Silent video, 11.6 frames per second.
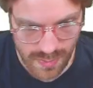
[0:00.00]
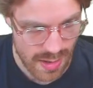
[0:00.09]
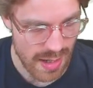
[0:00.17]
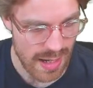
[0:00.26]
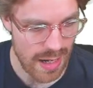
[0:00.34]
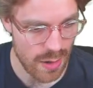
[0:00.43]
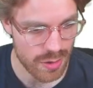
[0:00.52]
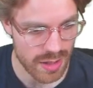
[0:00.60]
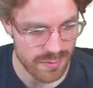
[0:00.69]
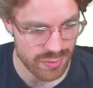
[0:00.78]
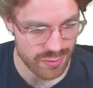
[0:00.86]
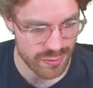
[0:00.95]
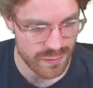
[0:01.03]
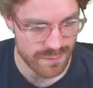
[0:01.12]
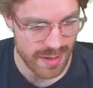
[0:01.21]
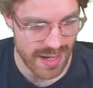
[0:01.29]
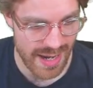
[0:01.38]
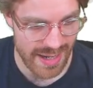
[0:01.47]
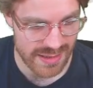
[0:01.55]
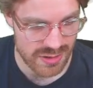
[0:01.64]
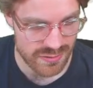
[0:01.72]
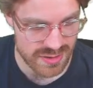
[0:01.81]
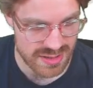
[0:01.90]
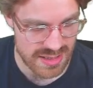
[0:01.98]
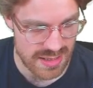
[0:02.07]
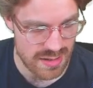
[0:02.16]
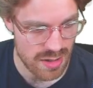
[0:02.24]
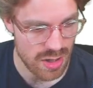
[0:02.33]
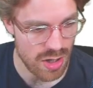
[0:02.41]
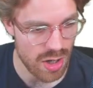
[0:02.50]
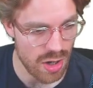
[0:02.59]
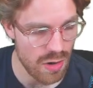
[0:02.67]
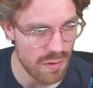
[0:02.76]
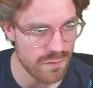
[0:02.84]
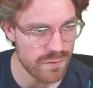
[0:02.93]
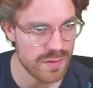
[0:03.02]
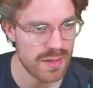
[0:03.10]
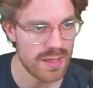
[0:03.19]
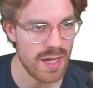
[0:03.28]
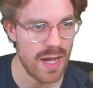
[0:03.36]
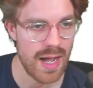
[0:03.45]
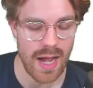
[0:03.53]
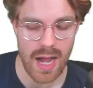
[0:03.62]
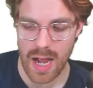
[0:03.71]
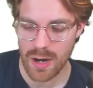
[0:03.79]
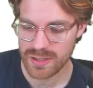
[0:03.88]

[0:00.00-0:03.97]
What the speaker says: How would I improve my accuracy of our